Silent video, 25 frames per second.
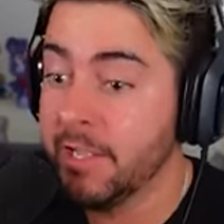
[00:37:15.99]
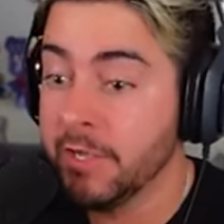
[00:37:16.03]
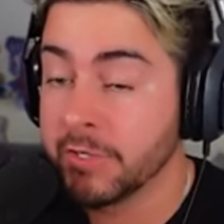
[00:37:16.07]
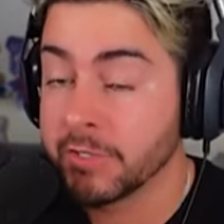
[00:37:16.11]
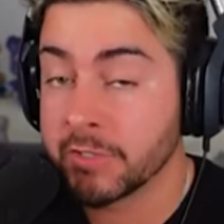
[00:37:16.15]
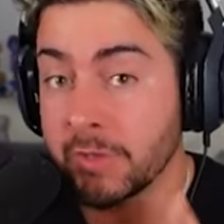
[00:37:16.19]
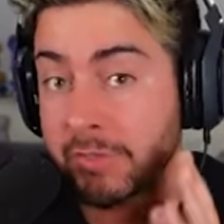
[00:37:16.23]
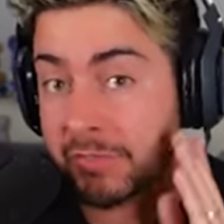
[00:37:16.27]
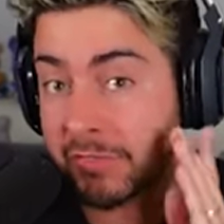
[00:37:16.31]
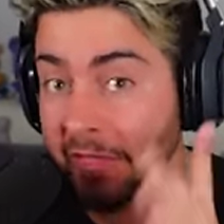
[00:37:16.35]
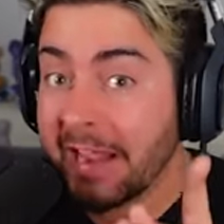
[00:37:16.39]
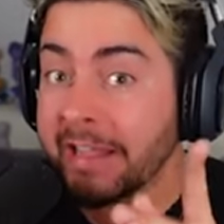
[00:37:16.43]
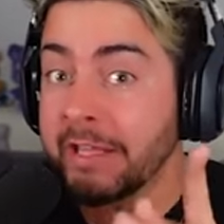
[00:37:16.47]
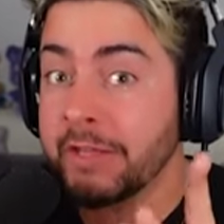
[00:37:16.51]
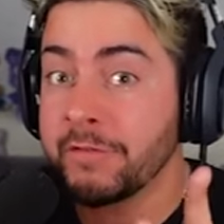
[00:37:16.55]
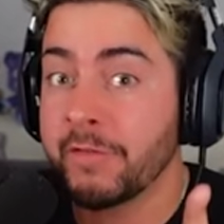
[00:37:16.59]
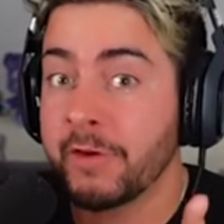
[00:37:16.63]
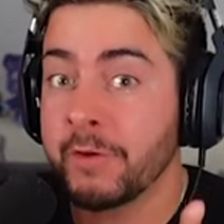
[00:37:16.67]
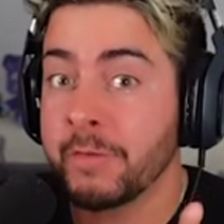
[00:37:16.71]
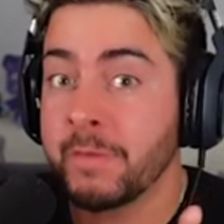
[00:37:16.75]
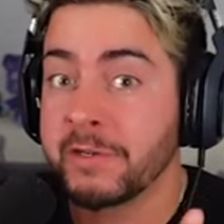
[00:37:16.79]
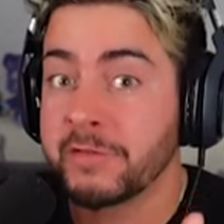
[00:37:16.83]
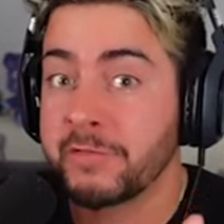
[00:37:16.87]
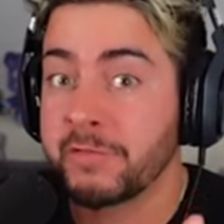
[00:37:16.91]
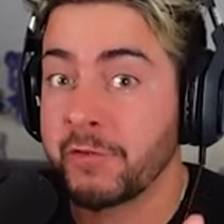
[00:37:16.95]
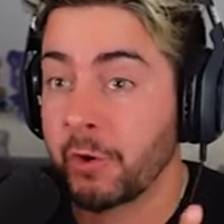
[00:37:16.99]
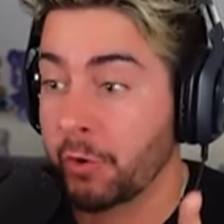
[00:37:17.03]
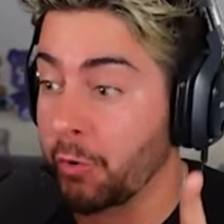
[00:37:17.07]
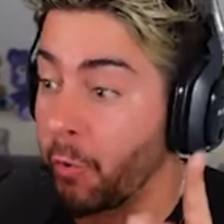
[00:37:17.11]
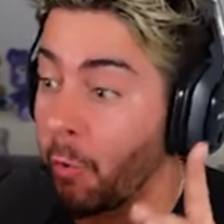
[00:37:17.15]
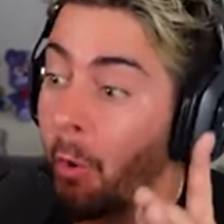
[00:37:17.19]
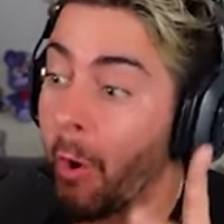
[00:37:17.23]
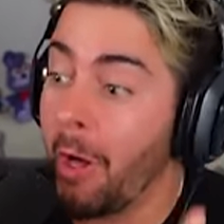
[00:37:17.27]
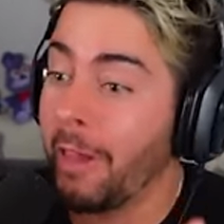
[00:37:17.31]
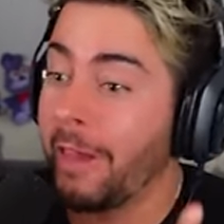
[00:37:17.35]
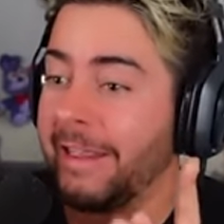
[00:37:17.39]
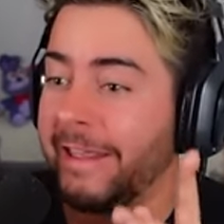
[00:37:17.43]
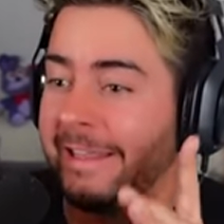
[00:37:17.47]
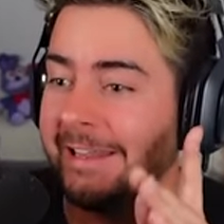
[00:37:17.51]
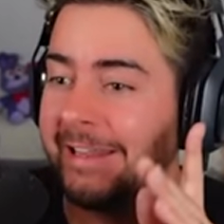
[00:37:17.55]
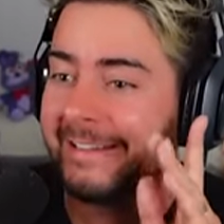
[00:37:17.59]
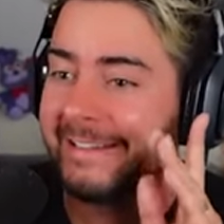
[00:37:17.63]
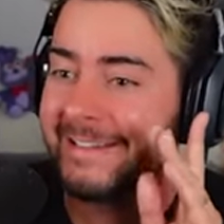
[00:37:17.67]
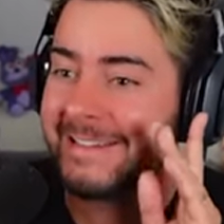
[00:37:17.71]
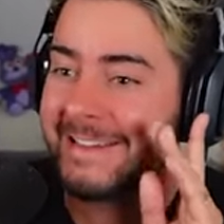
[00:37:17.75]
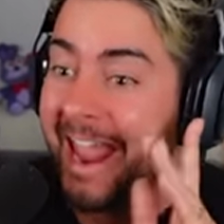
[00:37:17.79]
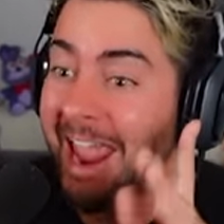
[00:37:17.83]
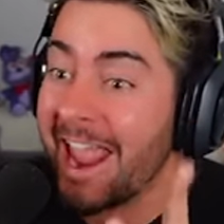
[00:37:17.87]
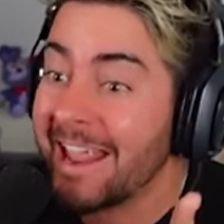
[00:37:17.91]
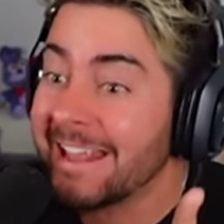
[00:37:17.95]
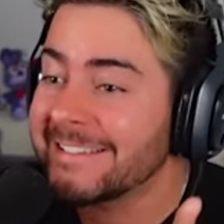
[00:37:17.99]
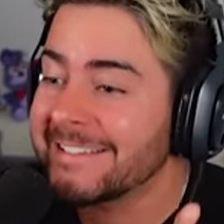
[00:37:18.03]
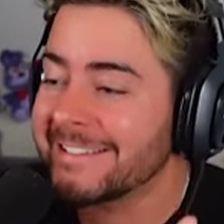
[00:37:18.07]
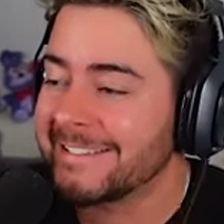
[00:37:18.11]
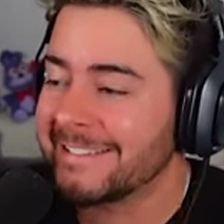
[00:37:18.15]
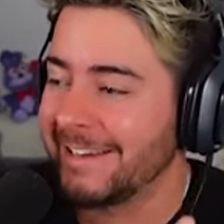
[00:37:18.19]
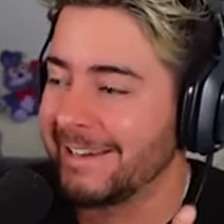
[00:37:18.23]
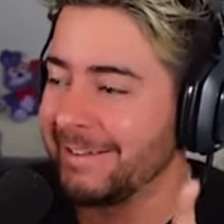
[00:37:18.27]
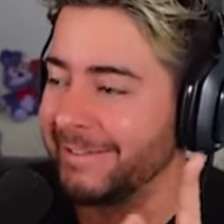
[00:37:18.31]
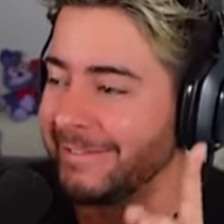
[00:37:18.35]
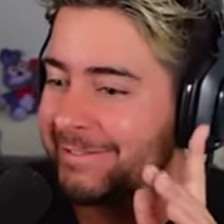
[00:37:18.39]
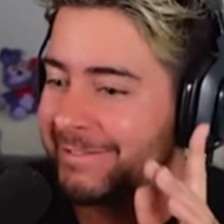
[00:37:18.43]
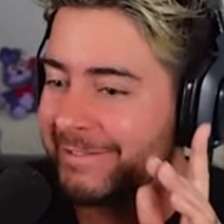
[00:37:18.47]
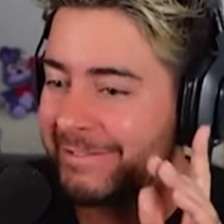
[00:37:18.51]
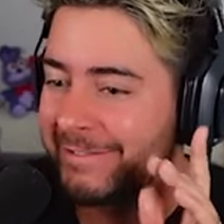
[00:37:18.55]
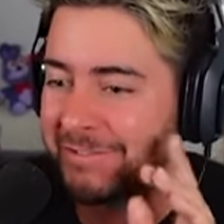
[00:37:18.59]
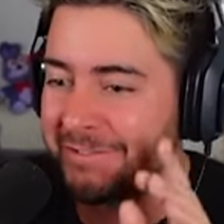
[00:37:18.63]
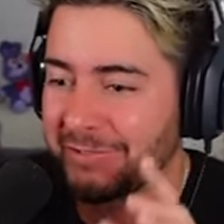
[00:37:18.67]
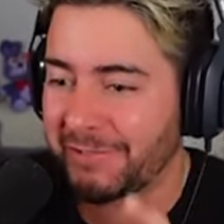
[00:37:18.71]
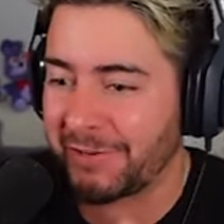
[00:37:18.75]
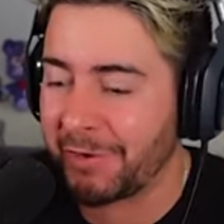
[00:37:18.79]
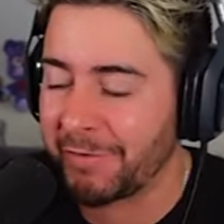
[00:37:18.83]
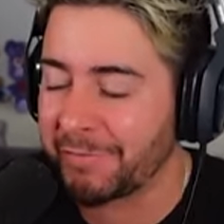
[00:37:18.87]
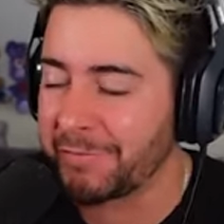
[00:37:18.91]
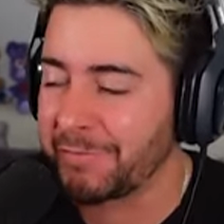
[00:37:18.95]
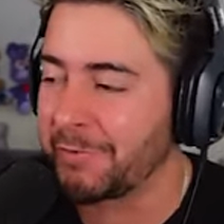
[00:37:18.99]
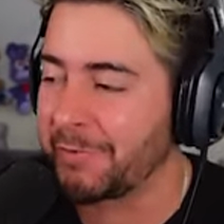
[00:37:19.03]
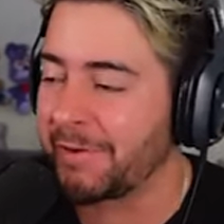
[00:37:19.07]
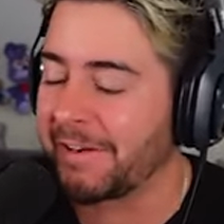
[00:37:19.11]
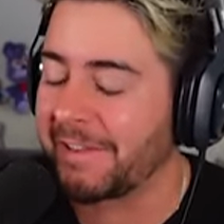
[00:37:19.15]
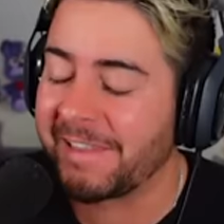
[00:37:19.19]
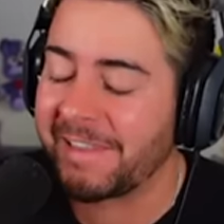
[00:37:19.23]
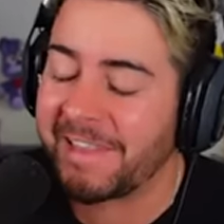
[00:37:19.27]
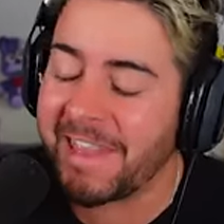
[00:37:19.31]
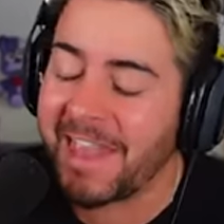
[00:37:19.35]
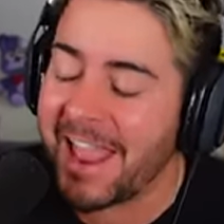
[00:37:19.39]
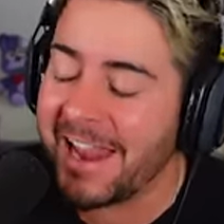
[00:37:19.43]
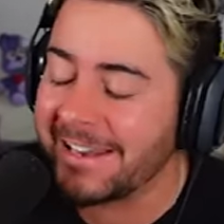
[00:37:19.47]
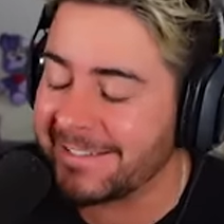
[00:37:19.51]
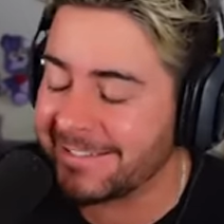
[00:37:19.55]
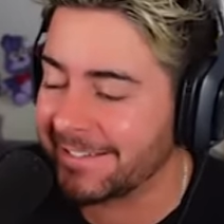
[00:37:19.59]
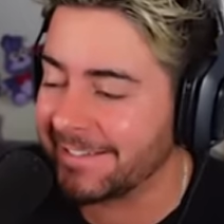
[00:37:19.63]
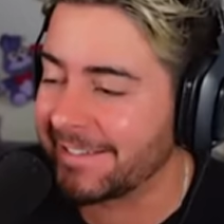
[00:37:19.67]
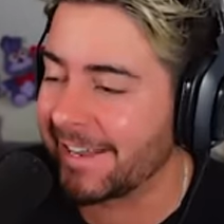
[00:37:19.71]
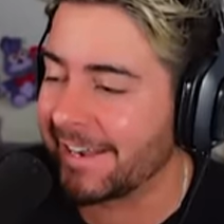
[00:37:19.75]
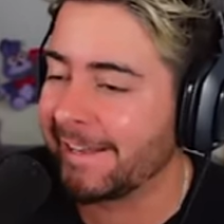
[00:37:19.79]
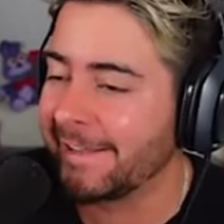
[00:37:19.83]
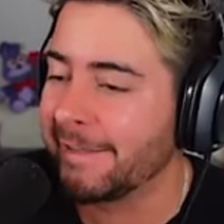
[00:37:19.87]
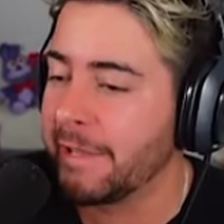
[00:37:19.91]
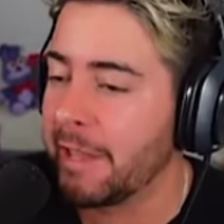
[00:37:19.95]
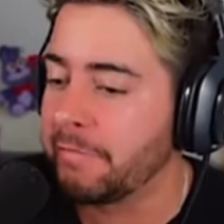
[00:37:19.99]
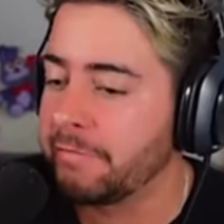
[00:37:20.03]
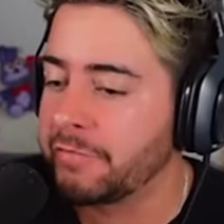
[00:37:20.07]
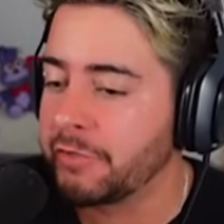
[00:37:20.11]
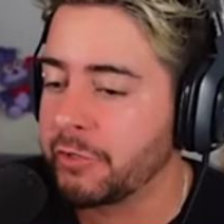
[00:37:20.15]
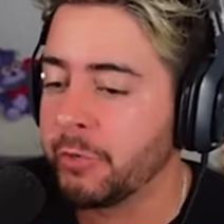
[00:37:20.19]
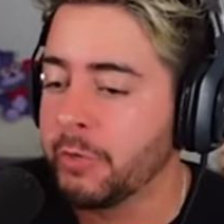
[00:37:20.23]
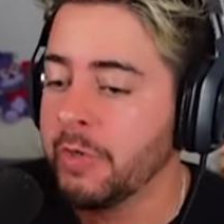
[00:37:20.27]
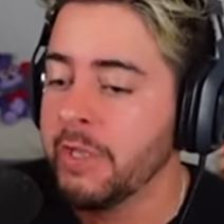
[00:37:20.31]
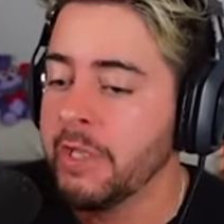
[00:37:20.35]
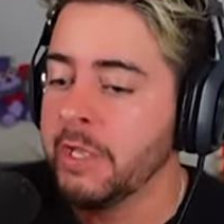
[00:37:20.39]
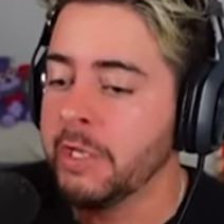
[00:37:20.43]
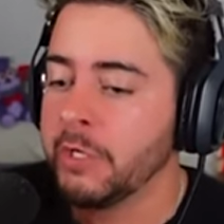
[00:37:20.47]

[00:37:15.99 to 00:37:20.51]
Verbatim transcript: So thank you very much for your quality testing, Sturf. You're a legend. I love you.